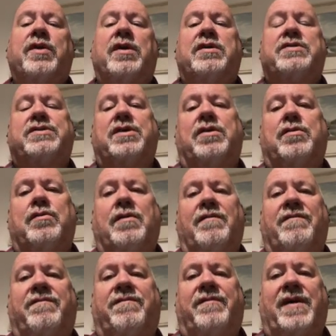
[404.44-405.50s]
So
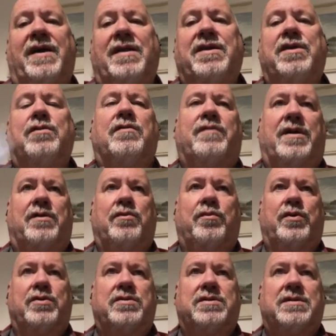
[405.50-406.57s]
value of
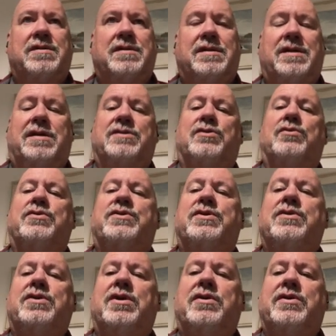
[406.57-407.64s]
output is also
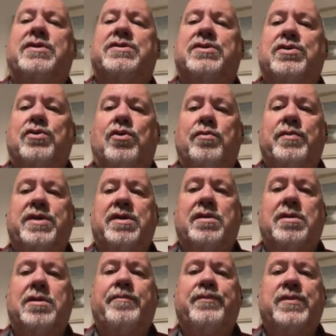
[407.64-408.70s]
known as
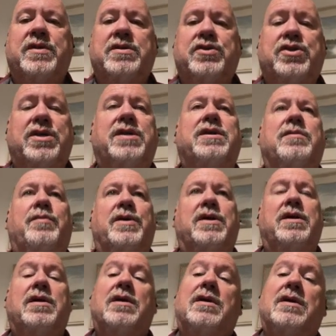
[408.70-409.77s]
nominal
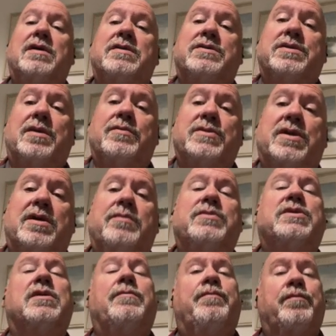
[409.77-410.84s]
GDP,
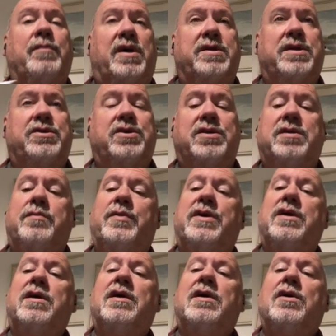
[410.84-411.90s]
sometimes money
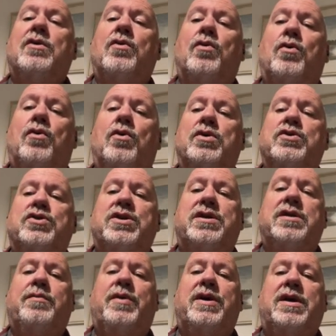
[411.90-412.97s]
GDP, or
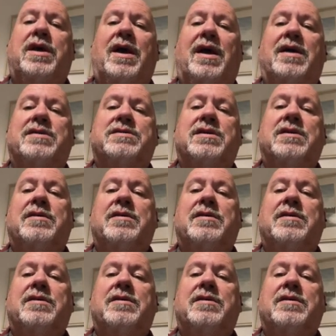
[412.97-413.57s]
GDP at